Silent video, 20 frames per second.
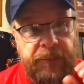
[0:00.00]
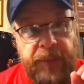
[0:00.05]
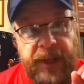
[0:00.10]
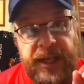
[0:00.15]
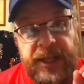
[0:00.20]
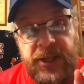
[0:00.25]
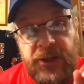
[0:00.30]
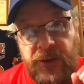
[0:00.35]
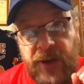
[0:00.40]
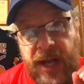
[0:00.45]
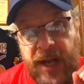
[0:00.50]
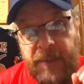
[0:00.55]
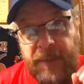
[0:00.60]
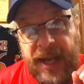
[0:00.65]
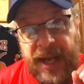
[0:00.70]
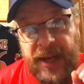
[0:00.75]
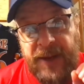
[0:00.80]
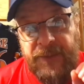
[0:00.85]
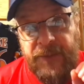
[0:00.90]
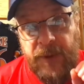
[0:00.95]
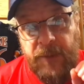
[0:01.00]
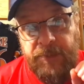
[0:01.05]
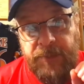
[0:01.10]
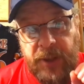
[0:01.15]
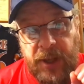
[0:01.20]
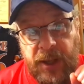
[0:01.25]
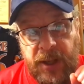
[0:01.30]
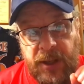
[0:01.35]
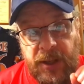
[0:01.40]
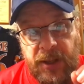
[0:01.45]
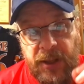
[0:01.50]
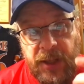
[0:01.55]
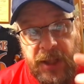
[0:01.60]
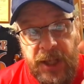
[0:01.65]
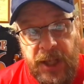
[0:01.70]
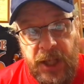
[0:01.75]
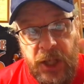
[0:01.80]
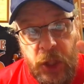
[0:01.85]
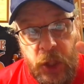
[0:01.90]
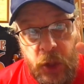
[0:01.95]
But in Strat-O-Matic football,
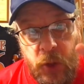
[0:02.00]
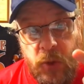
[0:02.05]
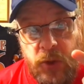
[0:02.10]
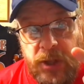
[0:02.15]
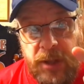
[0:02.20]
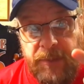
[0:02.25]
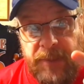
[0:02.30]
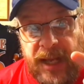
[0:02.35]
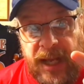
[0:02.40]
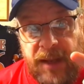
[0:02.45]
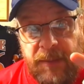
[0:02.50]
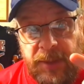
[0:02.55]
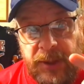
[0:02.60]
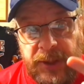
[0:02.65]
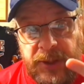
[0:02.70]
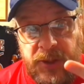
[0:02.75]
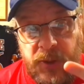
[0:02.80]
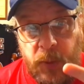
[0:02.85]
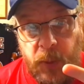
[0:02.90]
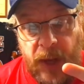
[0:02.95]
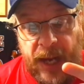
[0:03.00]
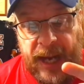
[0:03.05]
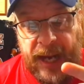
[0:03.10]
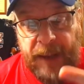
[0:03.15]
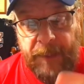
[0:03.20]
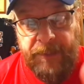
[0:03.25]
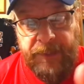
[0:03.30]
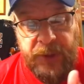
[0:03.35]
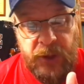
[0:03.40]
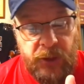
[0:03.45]
you should be able to swap